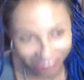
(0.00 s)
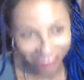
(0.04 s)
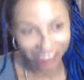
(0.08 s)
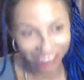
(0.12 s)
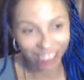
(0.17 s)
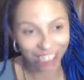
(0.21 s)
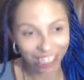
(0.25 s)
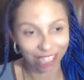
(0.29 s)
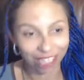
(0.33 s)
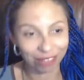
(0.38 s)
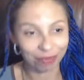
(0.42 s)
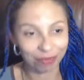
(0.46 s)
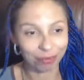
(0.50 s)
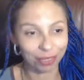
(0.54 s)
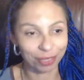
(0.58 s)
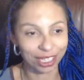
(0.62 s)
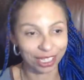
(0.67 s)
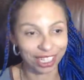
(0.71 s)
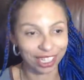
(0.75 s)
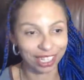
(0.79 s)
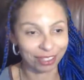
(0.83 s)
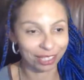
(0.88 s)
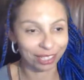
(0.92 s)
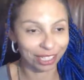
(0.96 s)

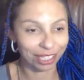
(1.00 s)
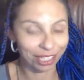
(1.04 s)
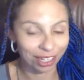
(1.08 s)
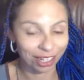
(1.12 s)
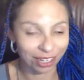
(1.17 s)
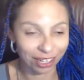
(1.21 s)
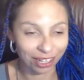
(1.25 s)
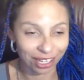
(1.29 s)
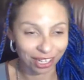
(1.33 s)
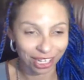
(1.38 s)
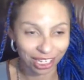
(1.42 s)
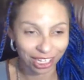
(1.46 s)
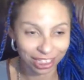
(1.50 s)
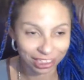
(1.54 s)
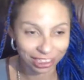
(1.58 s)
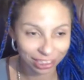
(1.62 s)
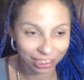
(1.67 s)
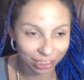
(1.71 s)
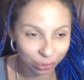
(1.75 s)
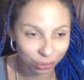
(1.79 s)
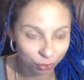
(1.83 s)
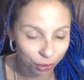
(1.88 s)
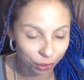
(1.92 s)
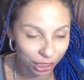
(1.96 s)
Yeah,
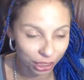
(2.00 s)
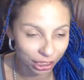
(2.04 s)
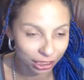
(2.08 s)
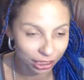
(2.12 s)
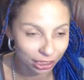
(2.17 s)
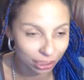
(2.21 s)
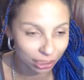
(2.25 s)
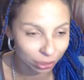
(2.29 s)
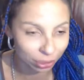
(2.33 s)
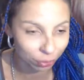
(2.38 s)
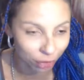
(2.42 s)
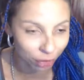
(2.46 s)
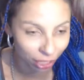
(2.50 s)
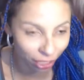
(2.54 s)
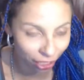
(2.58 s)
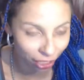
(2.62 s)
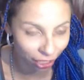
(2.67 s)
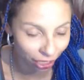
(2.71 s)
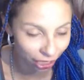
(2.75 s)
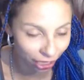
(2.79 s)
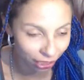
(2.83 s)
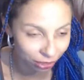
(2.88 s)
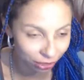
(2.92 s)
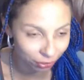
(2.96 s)
it's because it's when
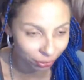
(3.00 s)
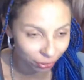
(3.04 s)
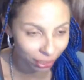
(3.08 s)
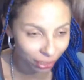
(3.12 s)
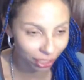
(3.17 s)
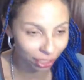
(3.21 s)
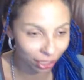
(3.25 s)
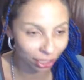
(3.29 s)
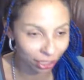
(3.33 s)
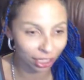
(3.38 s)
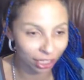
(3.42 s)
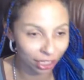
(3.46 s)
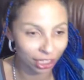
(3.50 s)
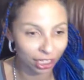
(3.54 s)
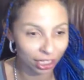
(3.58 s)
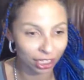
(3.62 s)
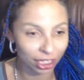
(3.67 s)
our